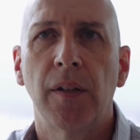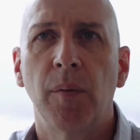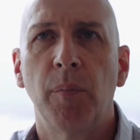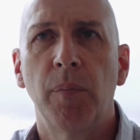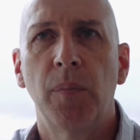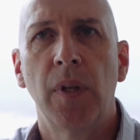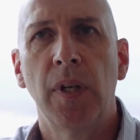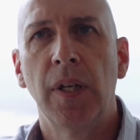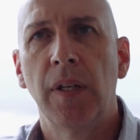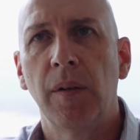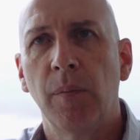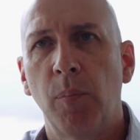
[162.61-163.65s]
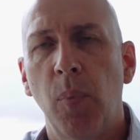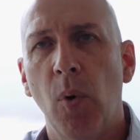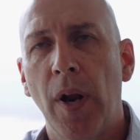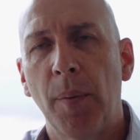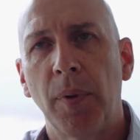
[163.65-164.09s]
that the
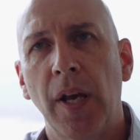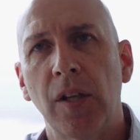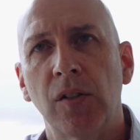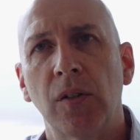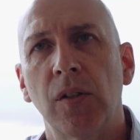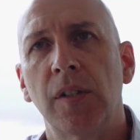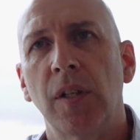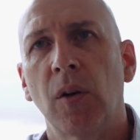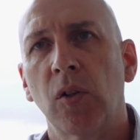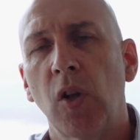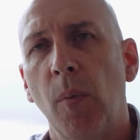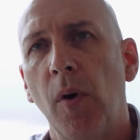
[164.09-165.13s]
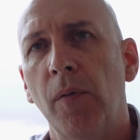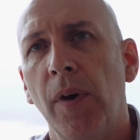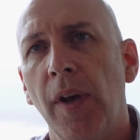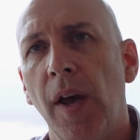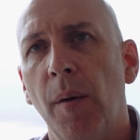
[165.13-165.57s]
Board application could sit on top of